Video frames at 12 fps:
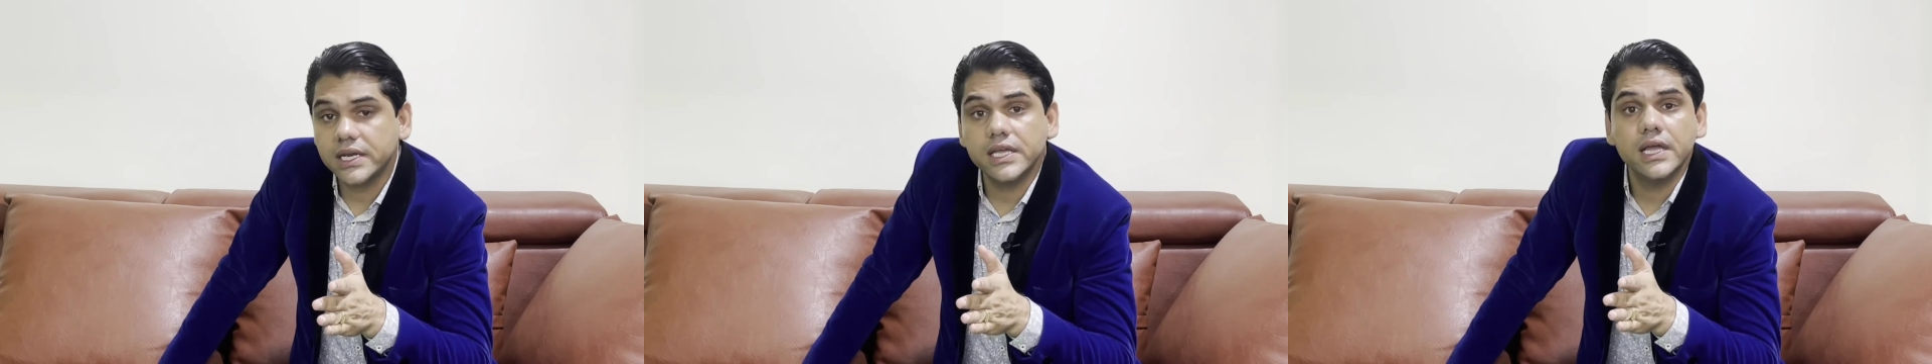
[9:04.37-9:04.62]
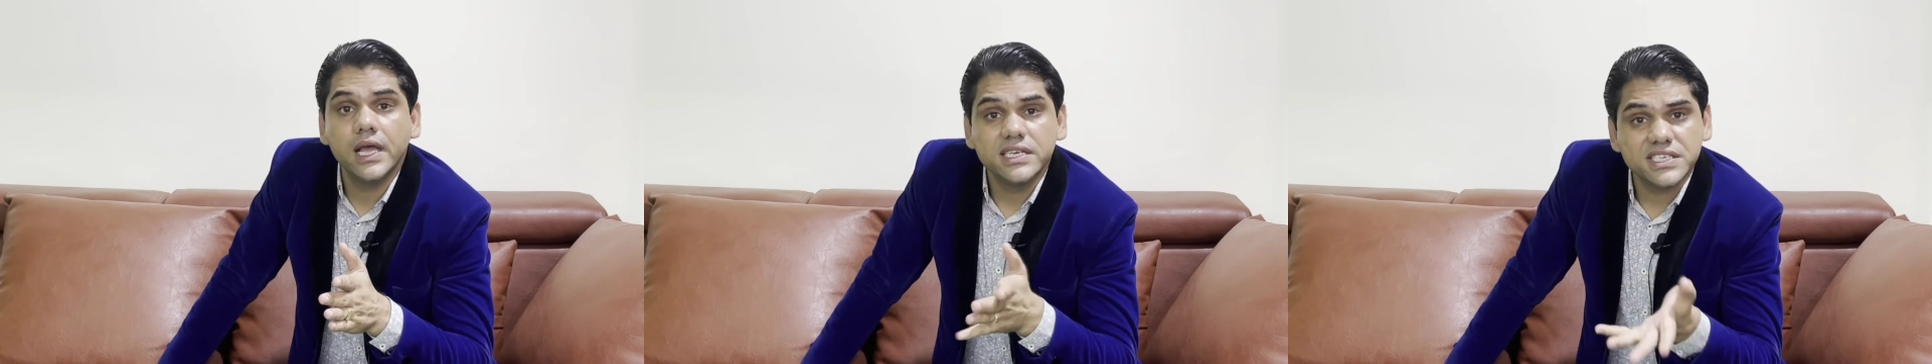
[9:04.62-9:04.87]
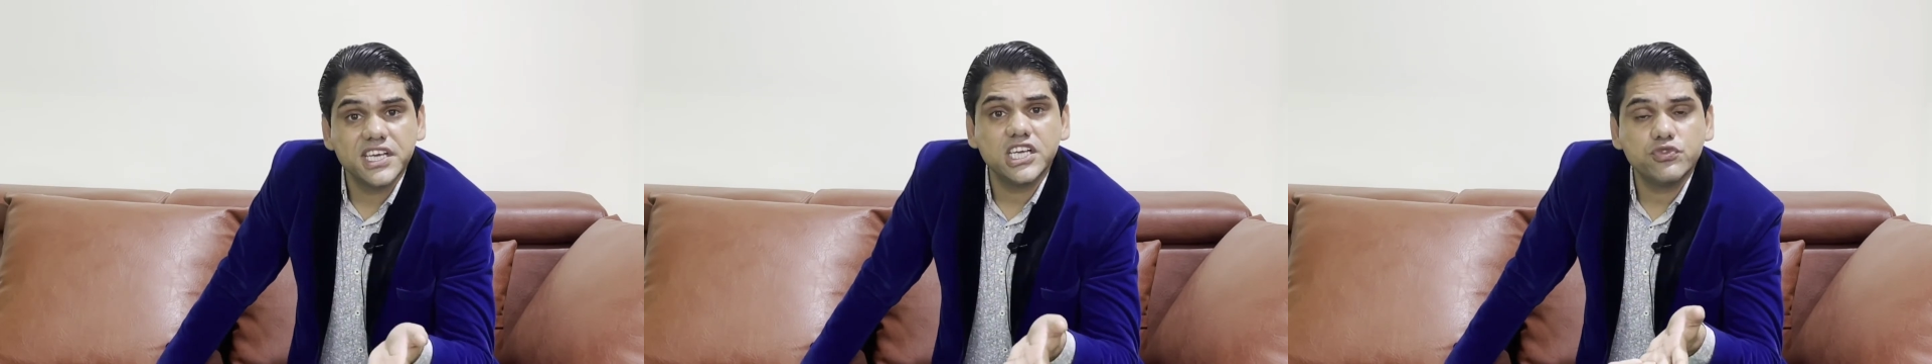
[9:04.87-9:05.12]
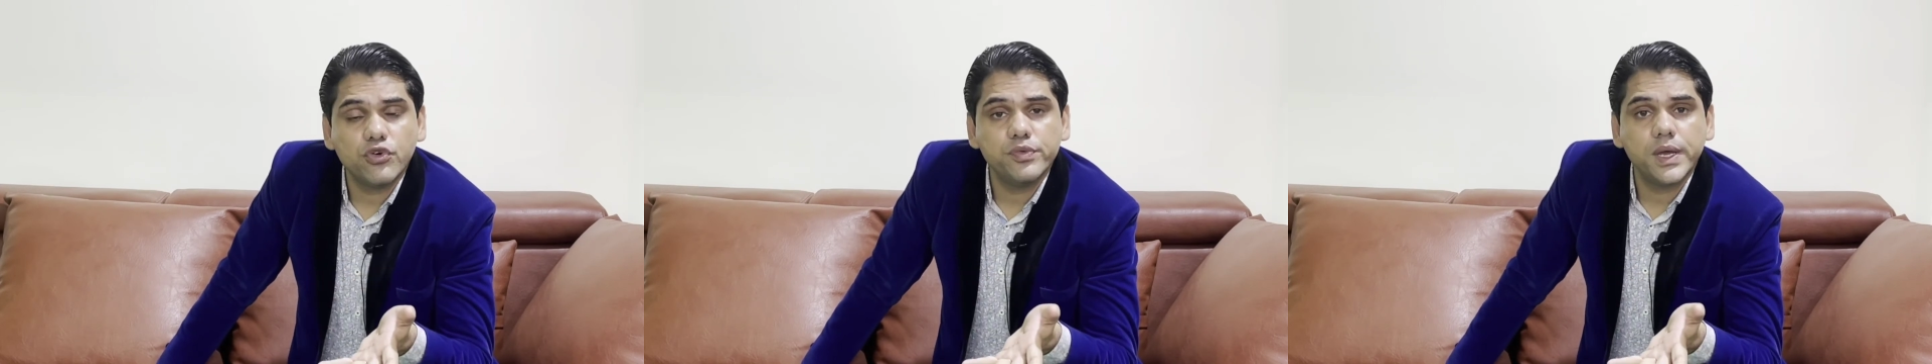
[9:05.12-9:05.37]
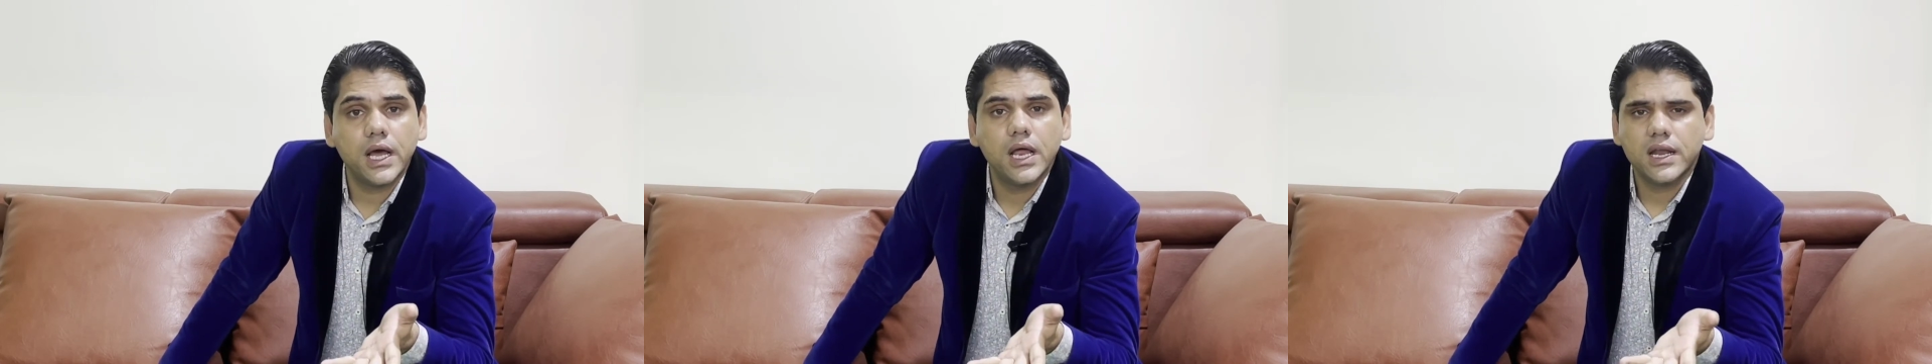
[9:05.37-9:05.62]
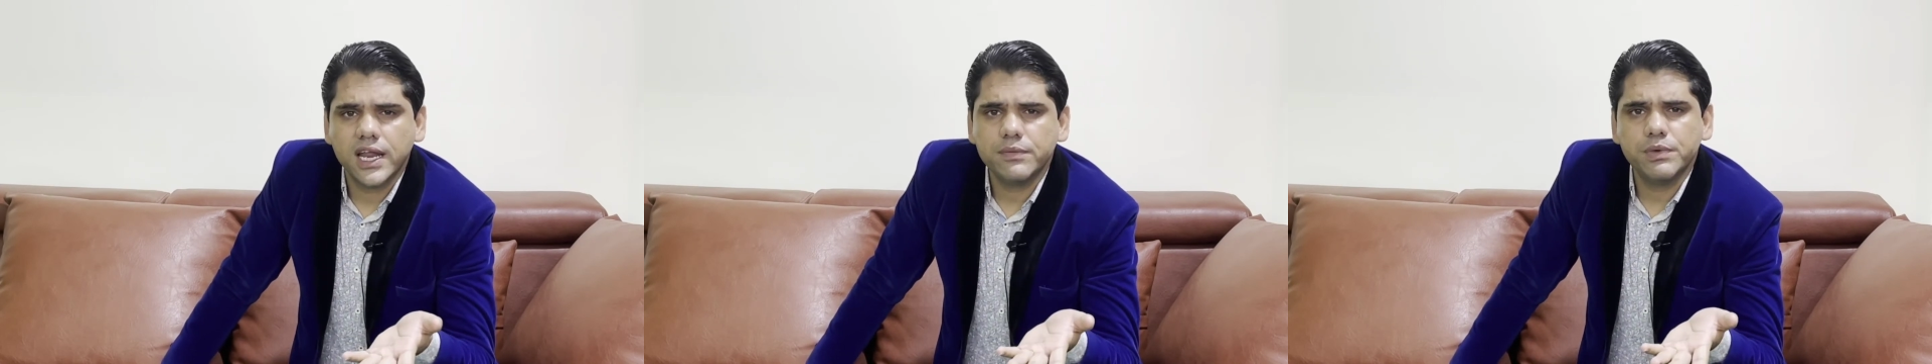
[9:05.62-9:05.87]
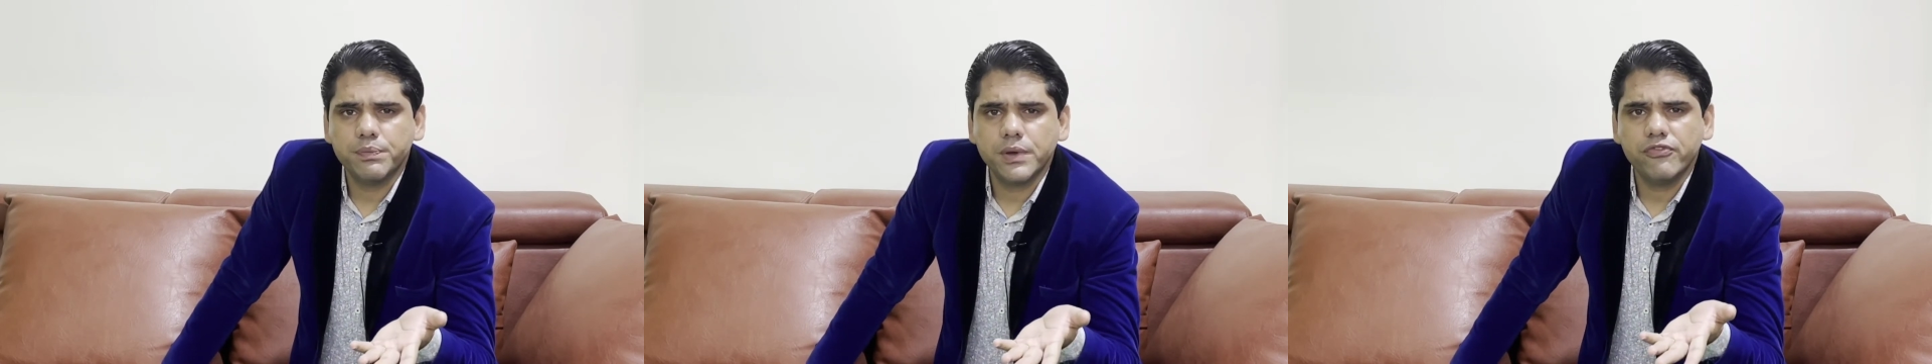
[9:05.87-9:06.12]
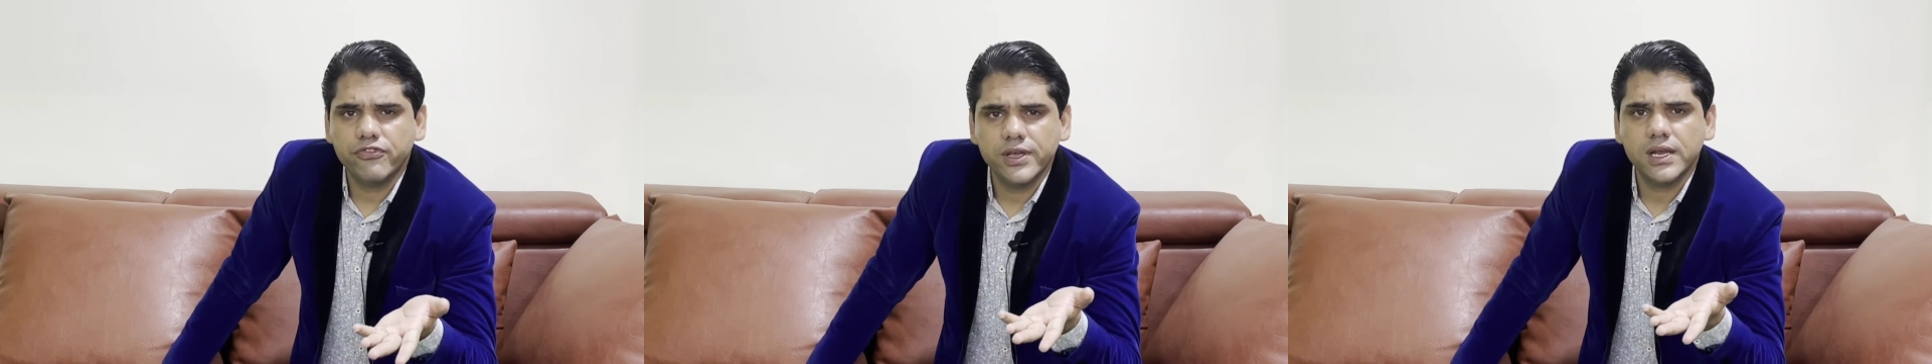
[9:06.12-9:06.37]
any stage phobia, like
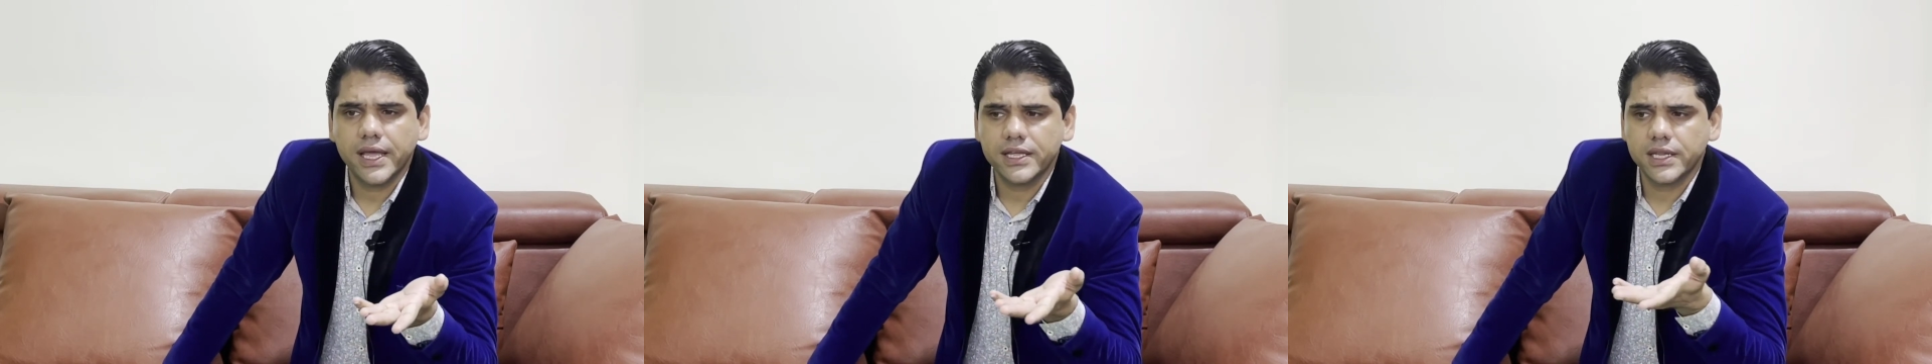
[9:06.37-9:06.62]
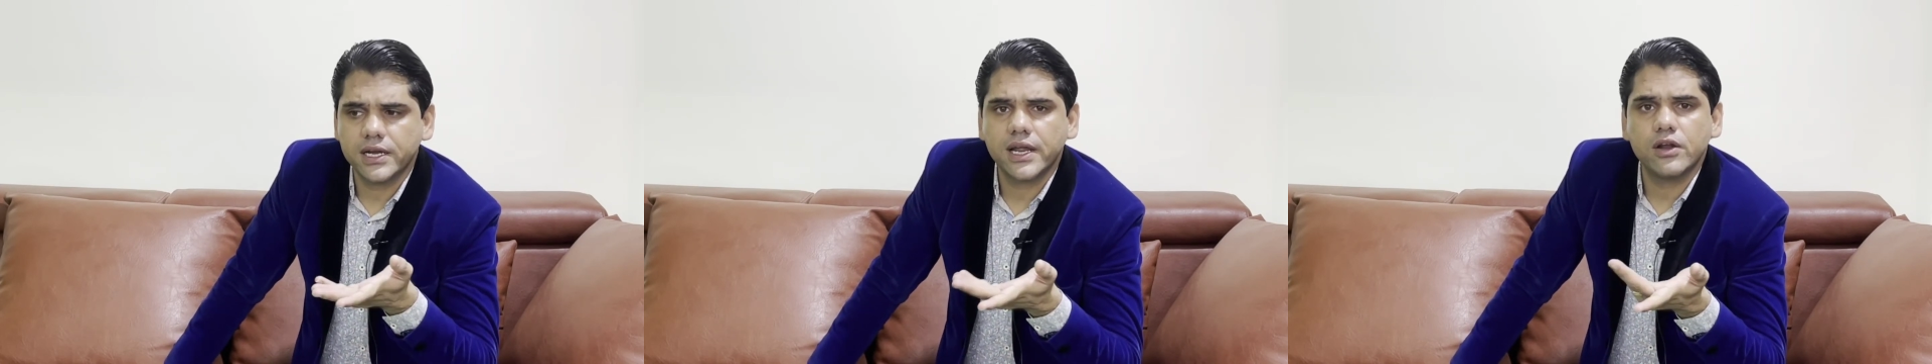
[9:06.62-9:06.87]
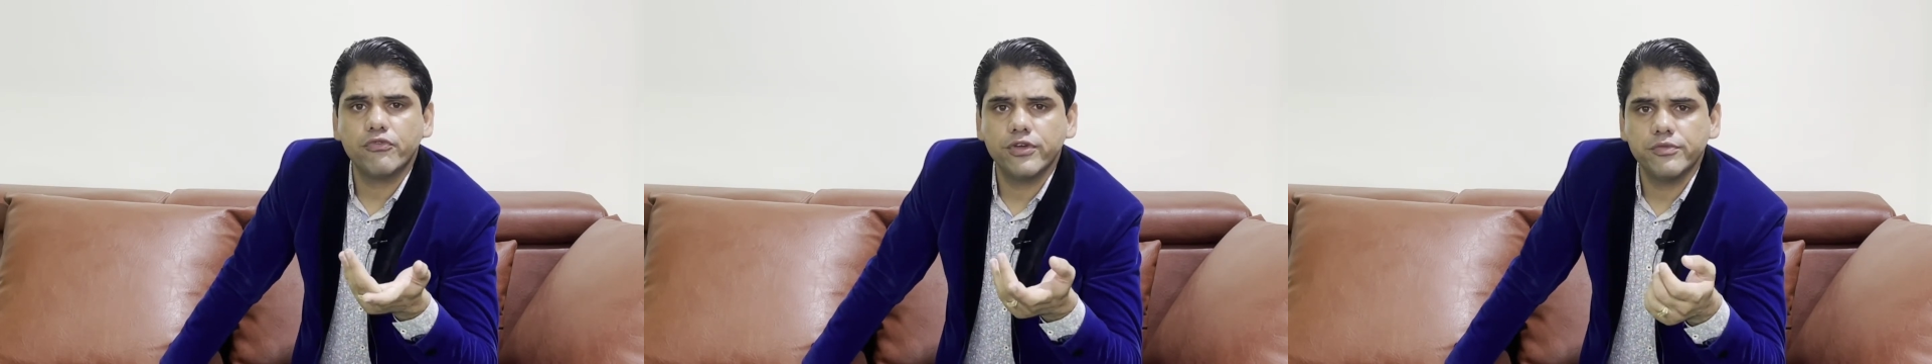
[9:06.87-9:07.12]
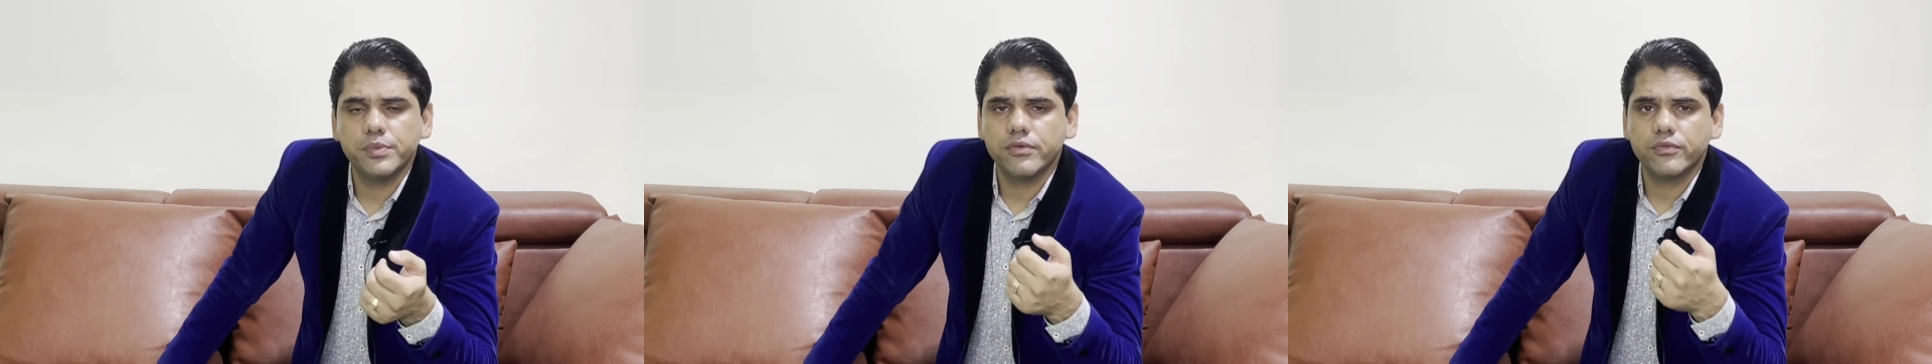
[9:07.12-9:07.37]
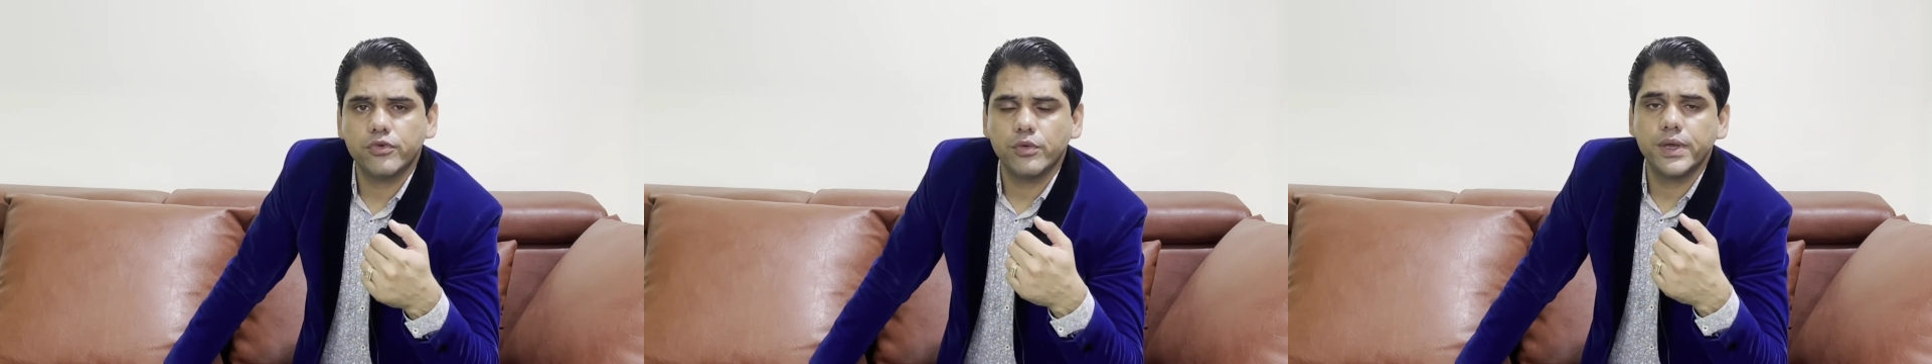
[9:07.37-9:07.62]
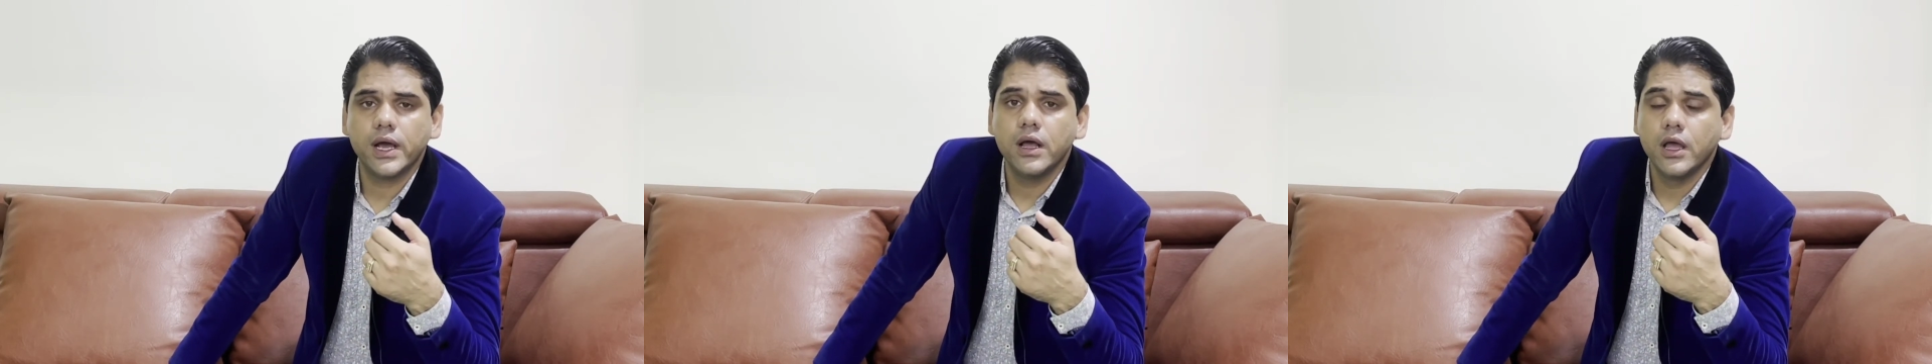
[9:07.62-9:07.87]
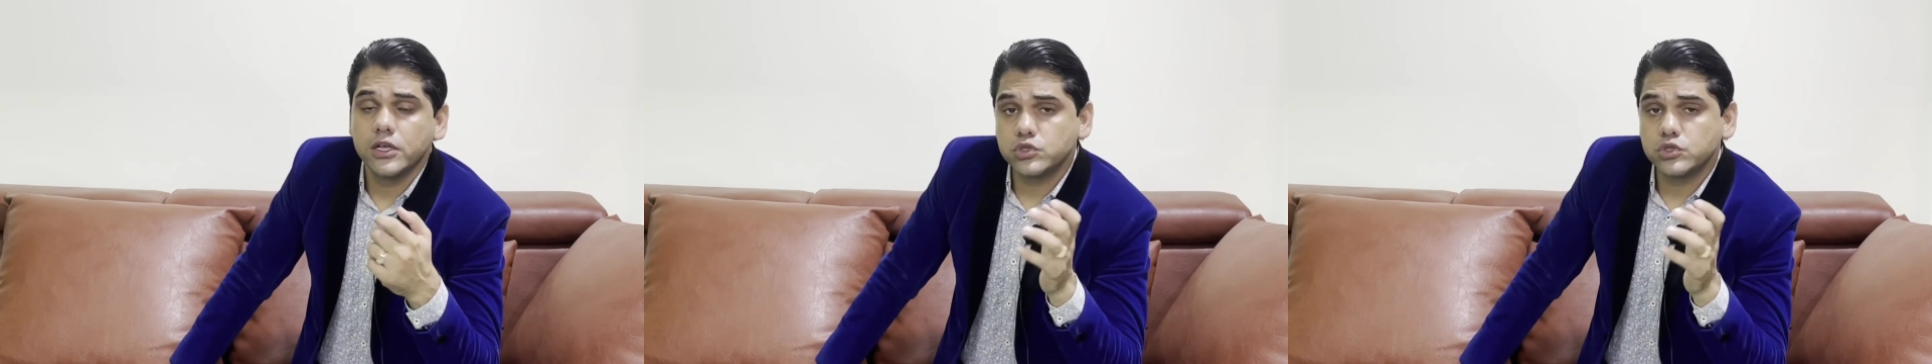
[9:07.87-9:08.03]
people feel like that kind of phobia.